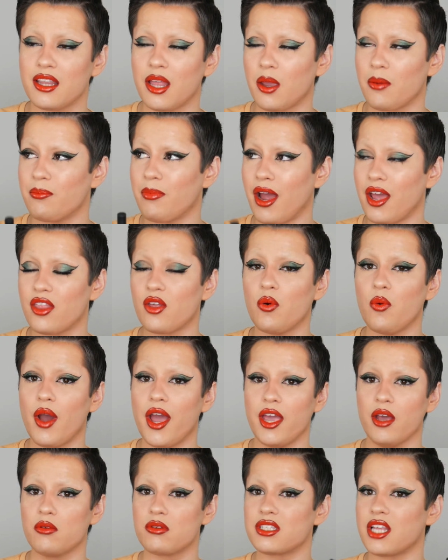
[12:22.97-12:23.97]
Like, by the
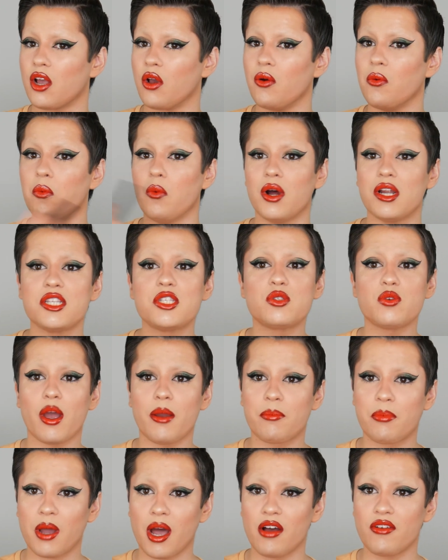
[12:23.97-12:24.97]
way, it was like one
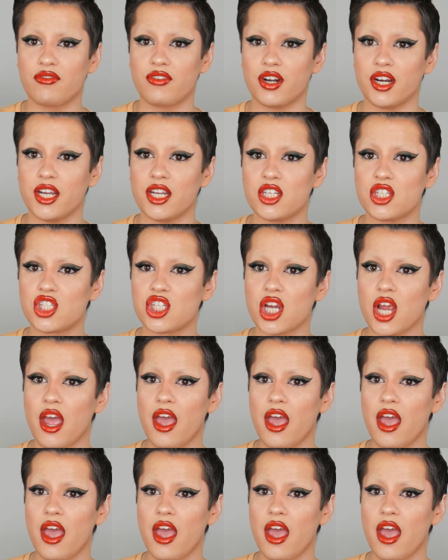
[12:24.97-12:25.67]
swipe coverage,